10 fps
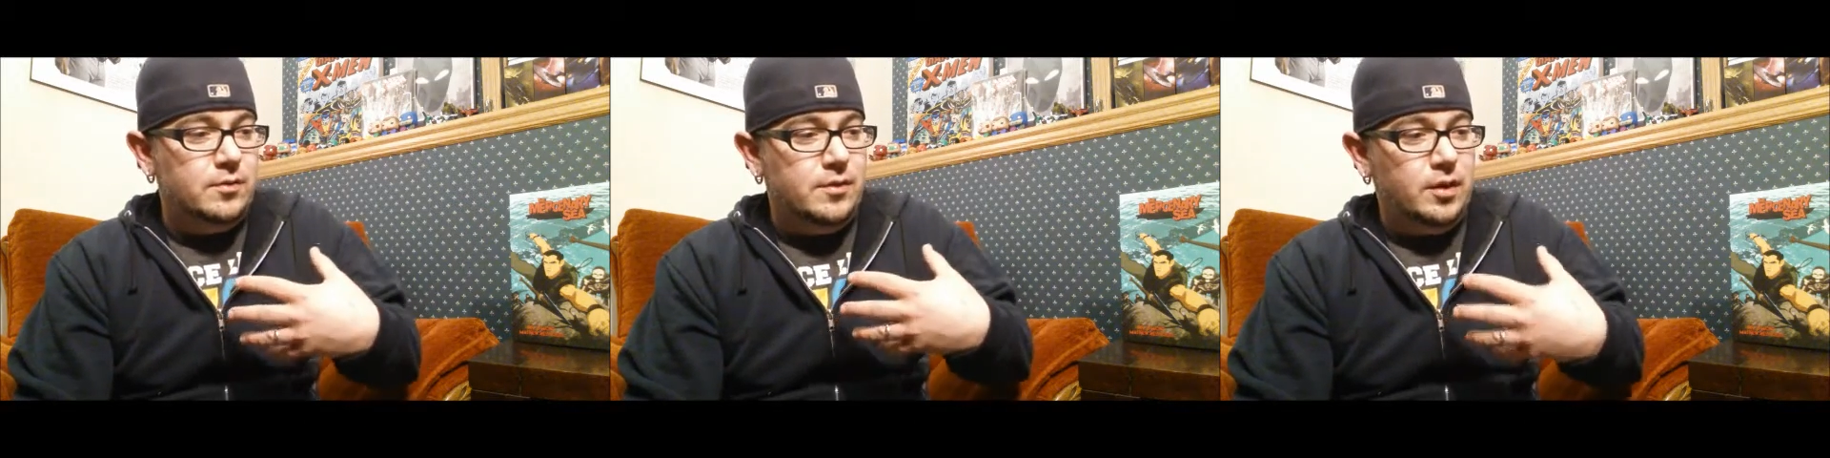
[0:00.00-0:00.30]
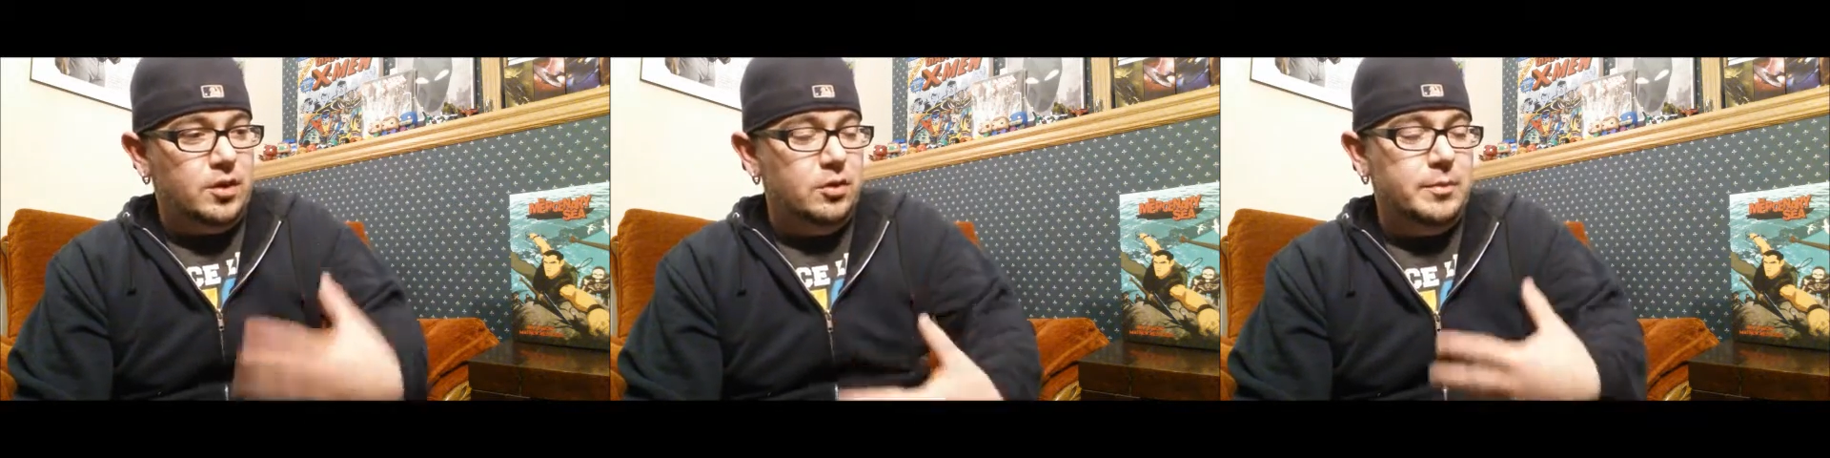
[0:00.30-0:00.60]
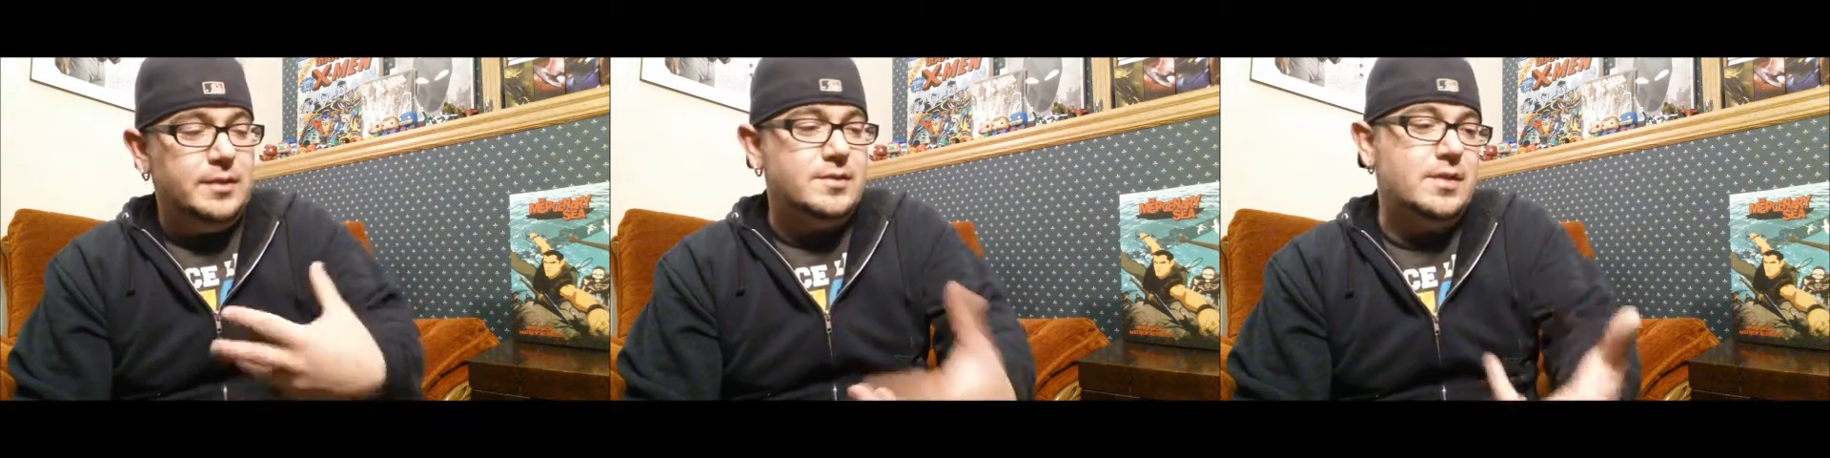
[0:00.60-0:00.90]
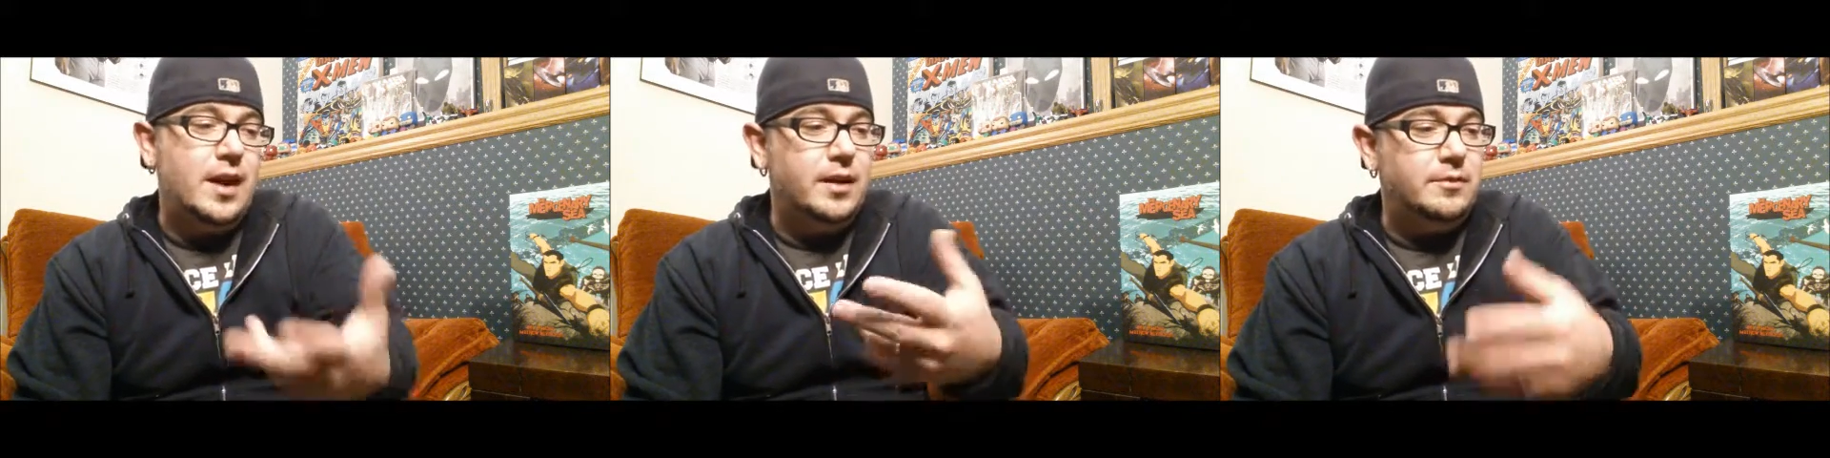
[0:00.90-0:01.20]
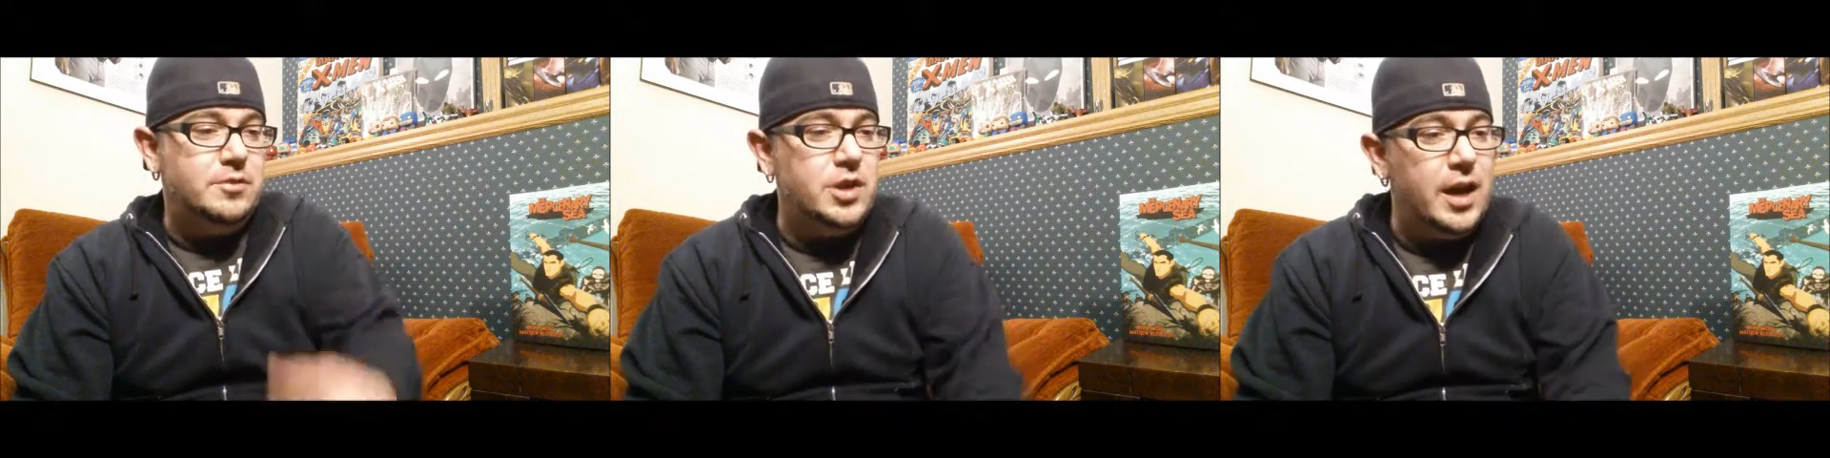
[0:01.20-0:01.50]
the human
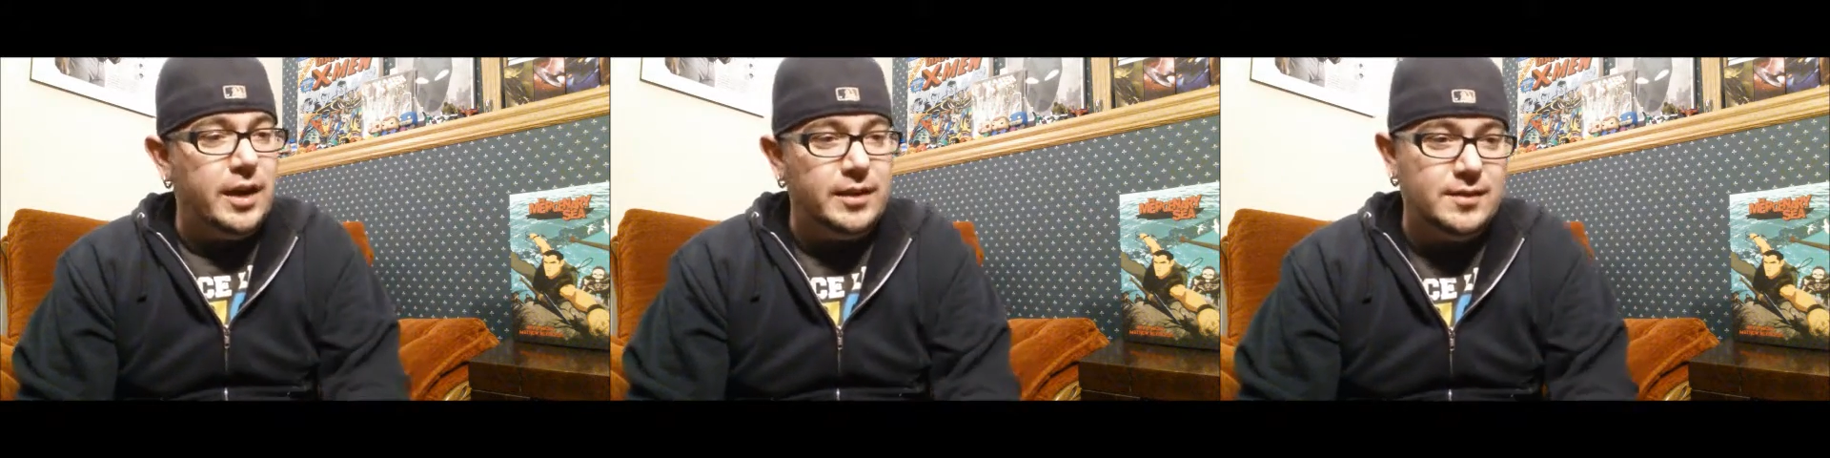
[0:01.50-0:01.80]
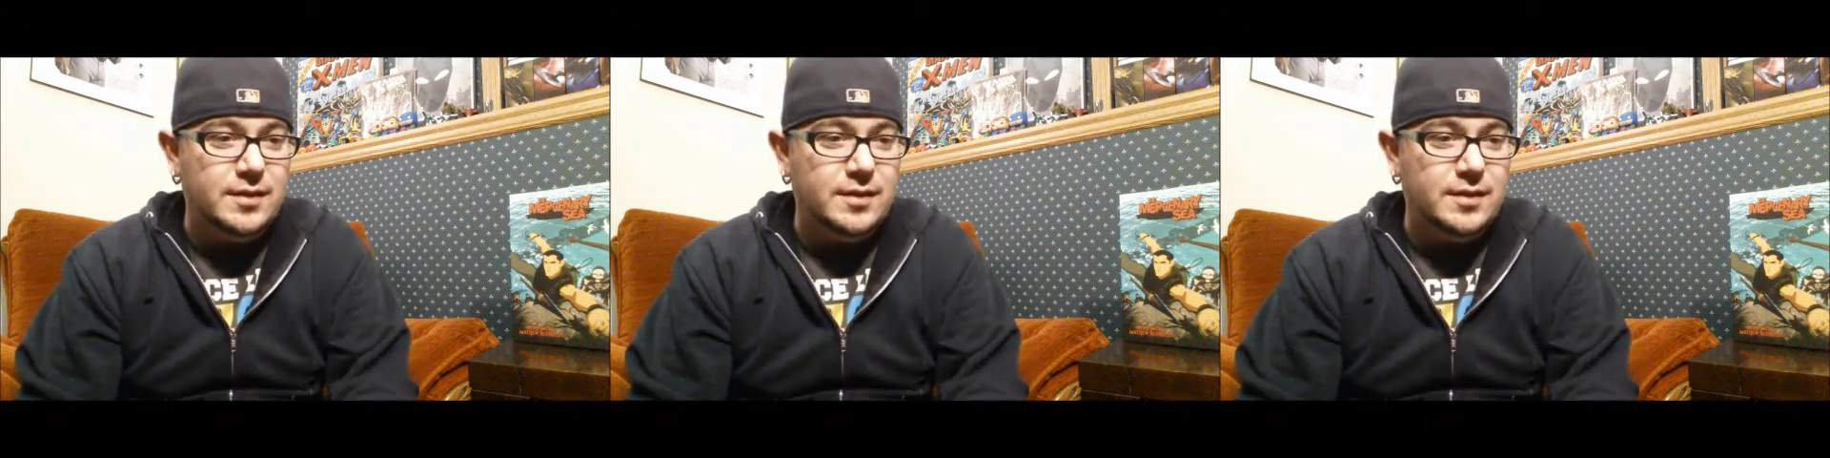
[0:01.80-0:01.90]
side of Jack